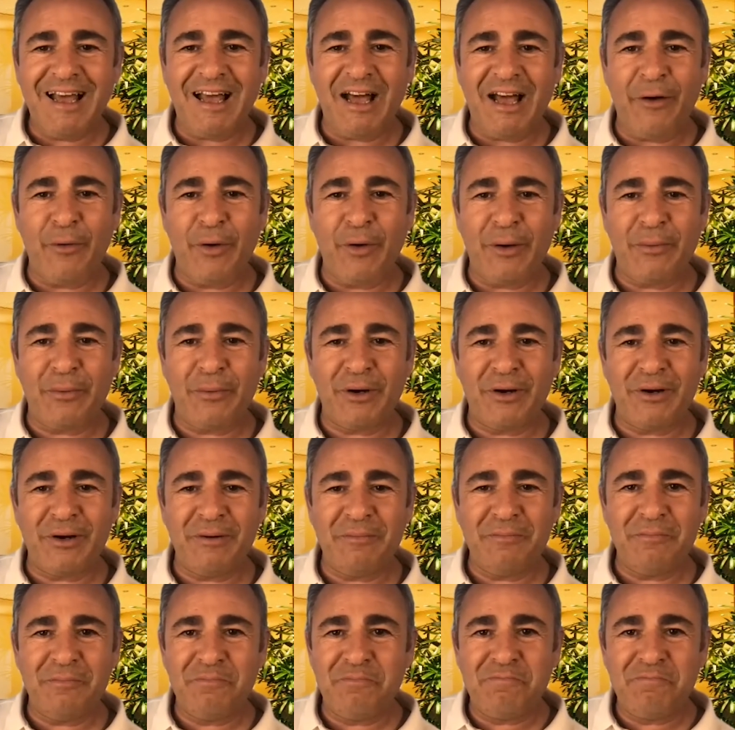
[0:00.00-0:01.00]

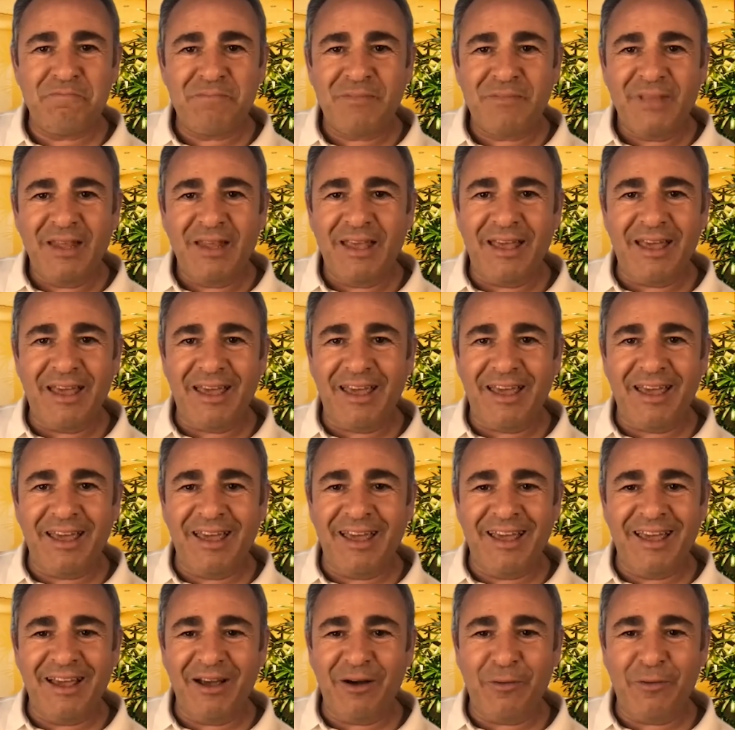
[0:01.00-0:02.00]
However,
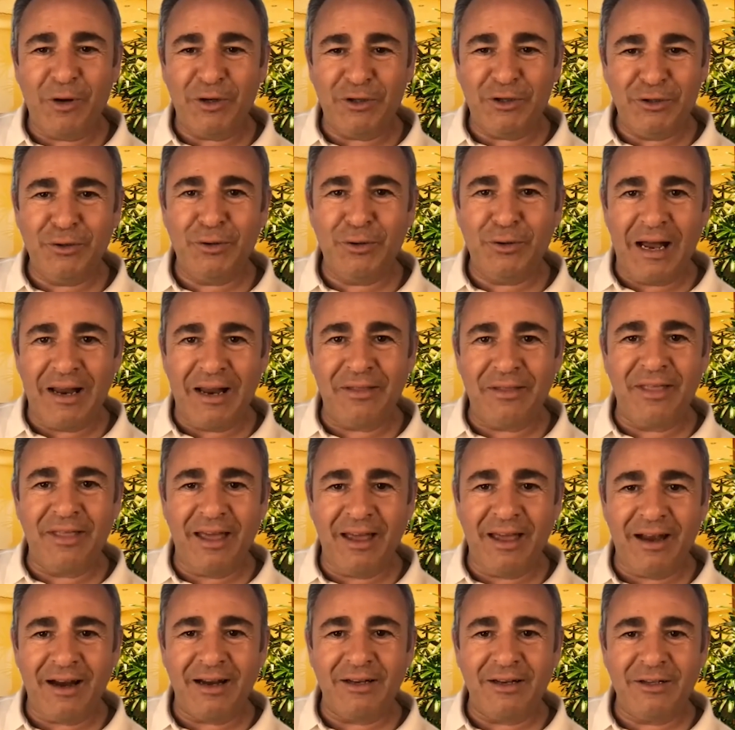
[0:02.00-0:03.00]
when you are
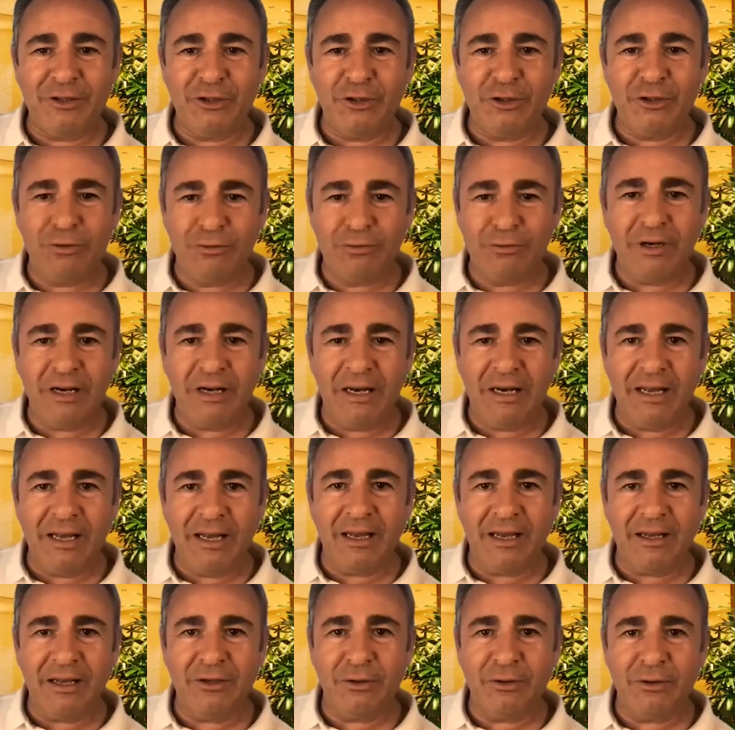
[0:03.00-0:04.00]
there, you
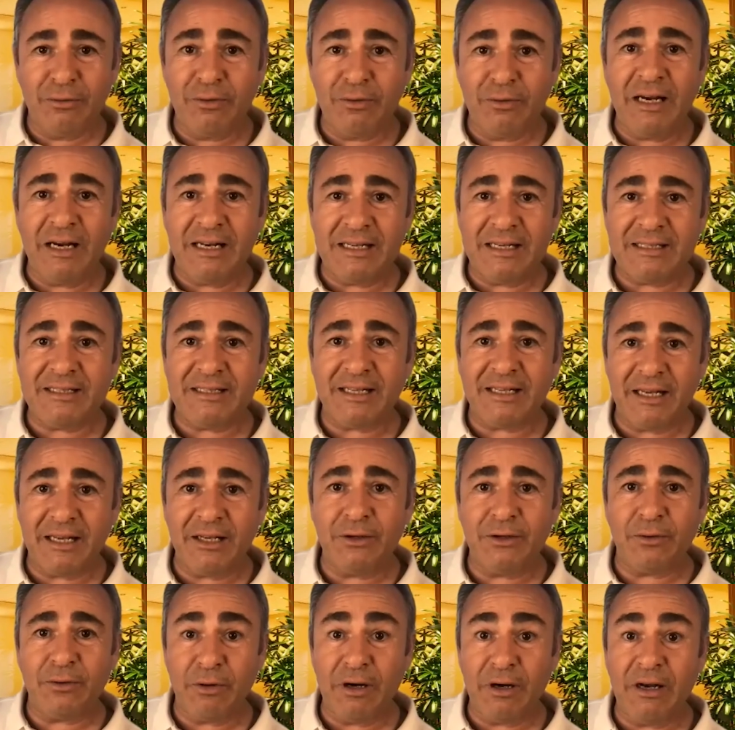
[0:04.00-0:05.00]
really see,
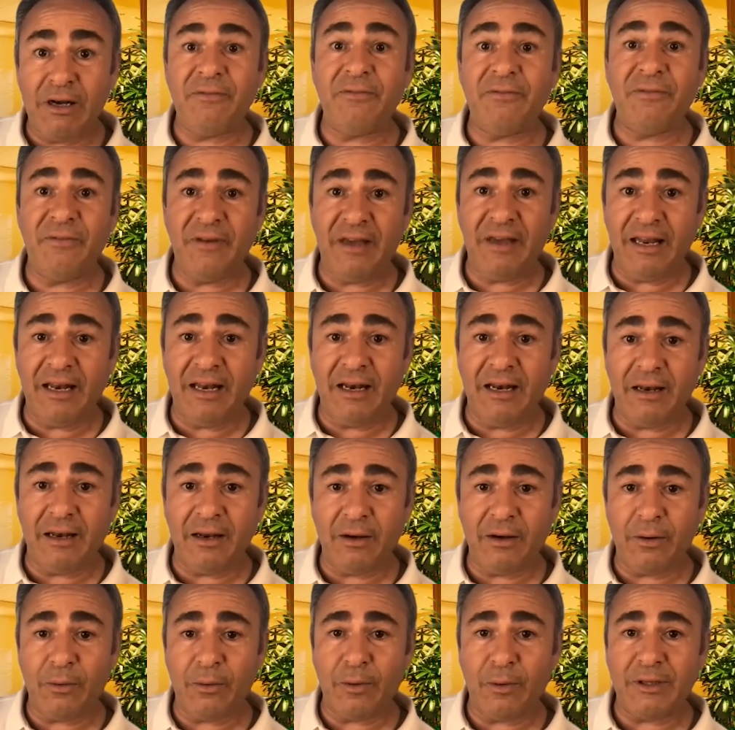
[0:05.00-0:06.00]
you really
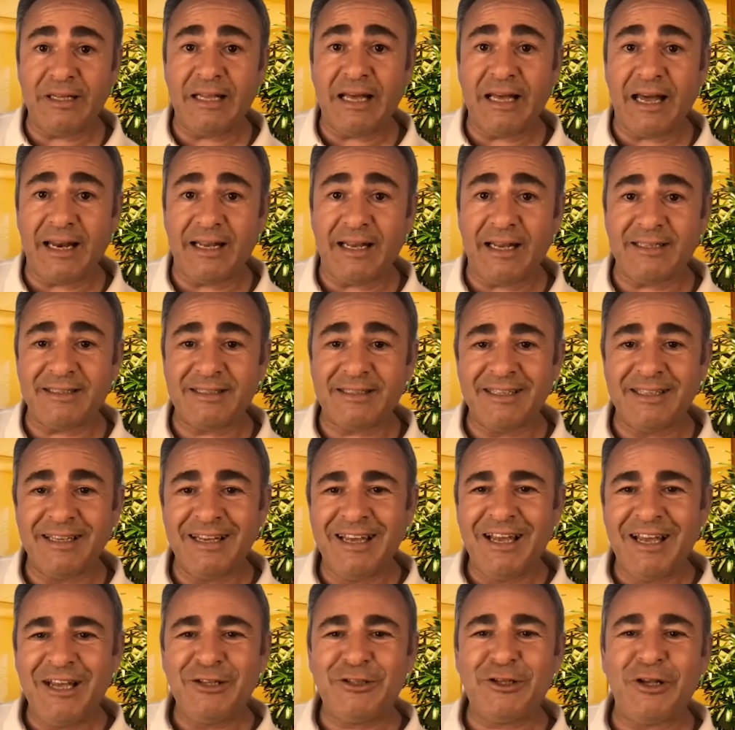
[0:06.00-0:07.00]
feel what that is.
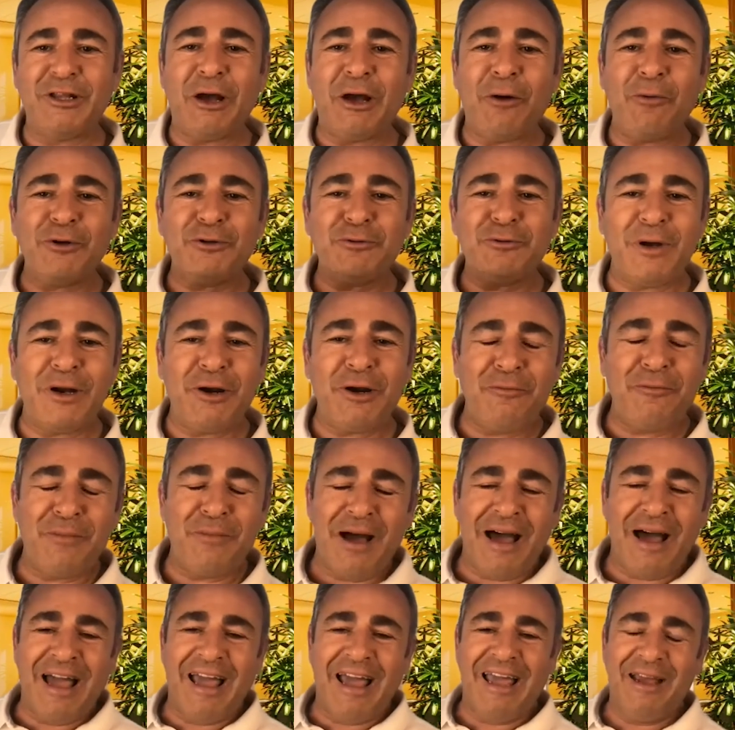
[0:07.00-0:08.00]
So that was one of
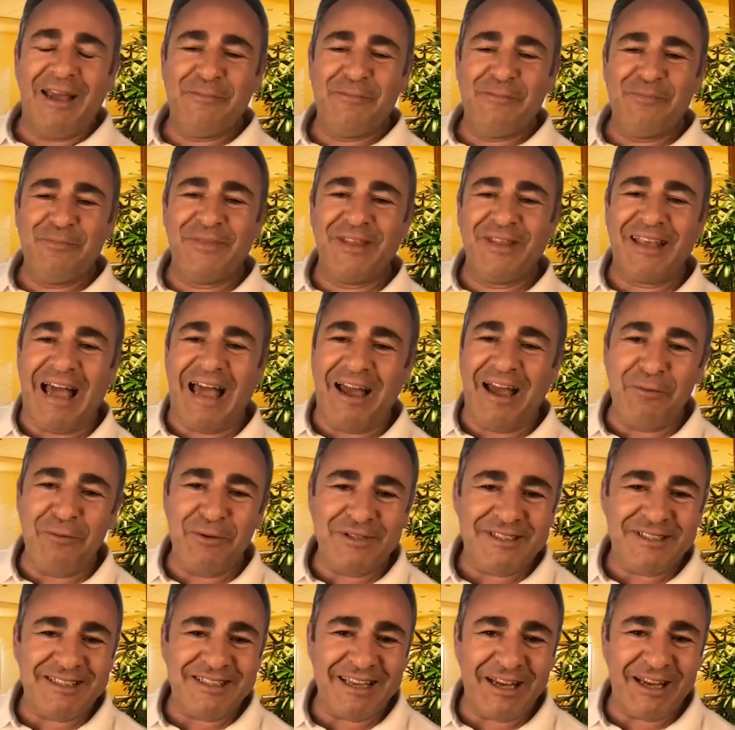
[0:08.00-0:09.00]
my, I
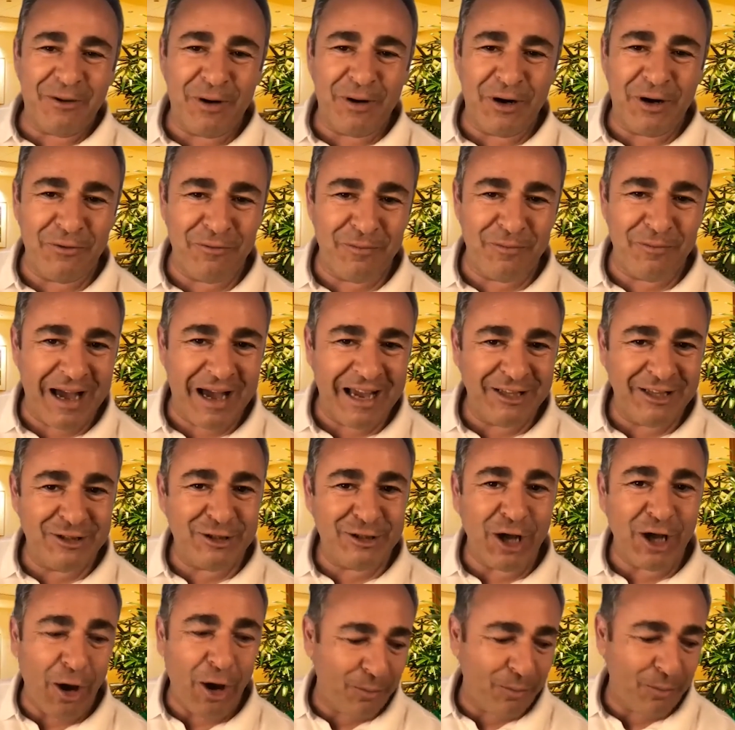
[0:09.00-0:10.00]
would say, one of my
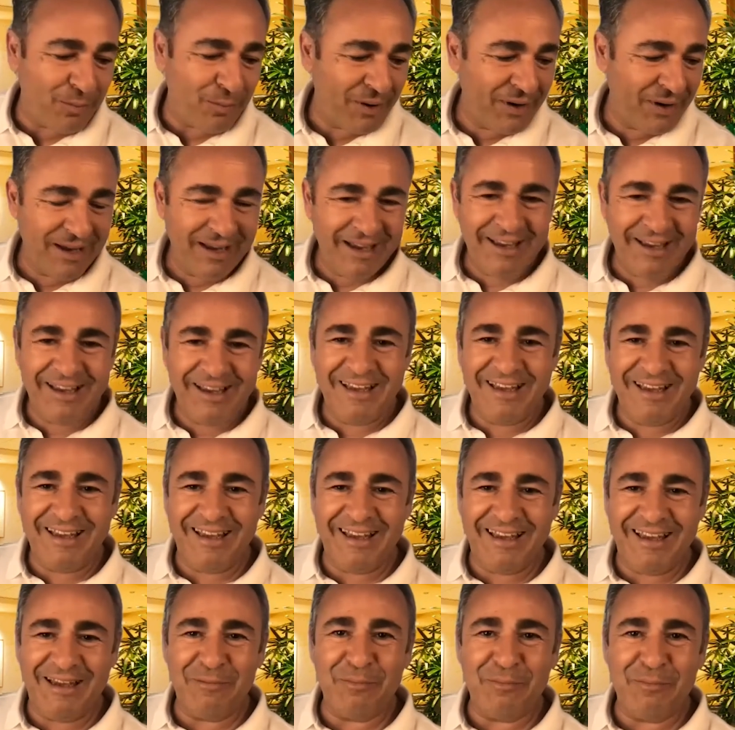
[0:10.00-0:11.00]
top
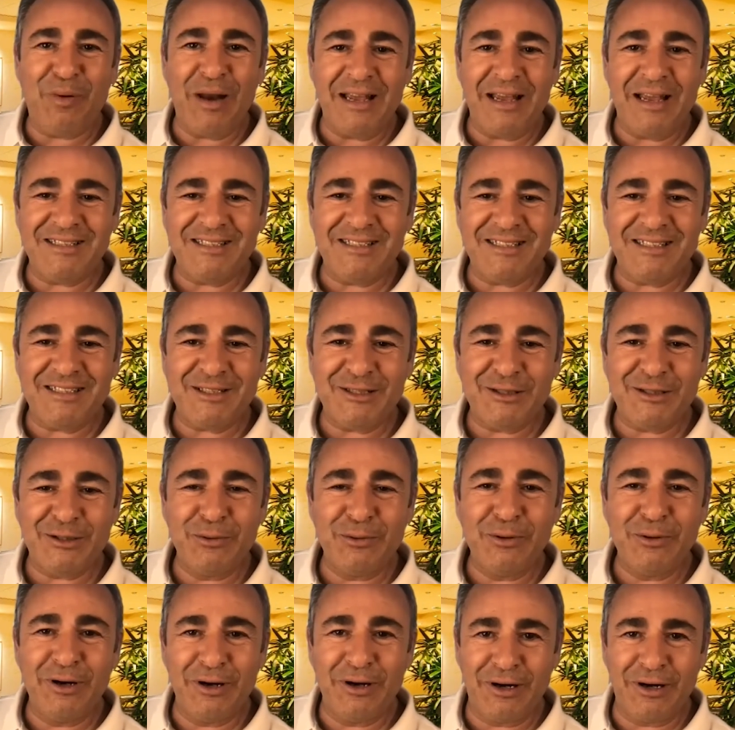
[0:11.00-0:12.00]
places
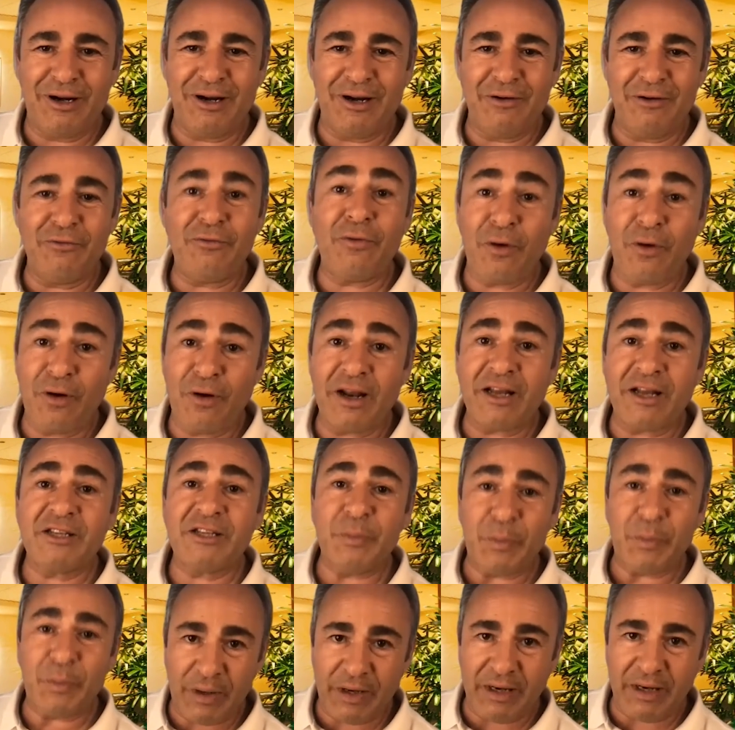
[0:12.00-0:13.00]
to learn from
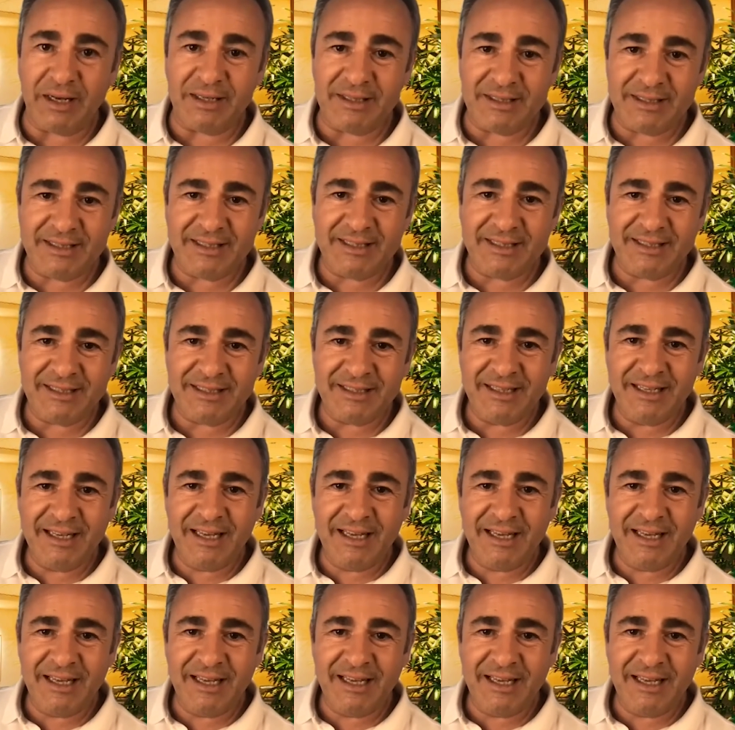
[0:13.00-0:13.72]
experience.